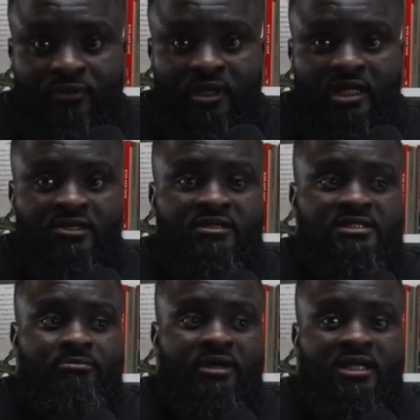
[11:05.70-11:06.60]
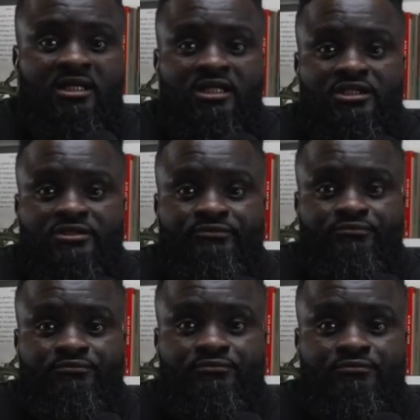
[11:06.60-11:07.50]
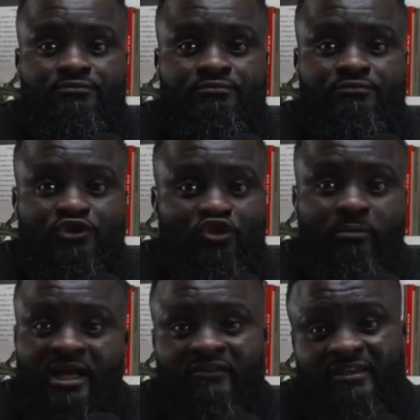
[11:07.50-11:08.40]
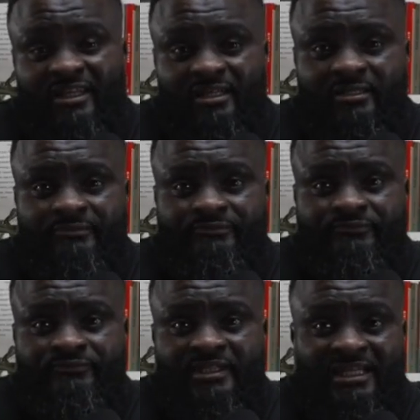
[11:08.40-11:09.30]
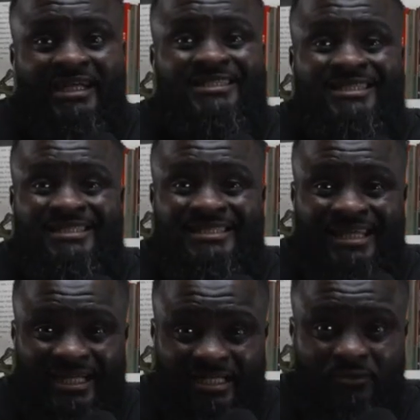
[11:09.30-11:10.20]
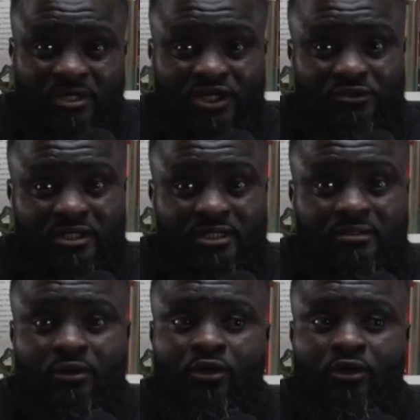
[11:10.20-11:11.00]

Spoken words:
And the crazy part is, you might have hated it, and that's exactly why you need it.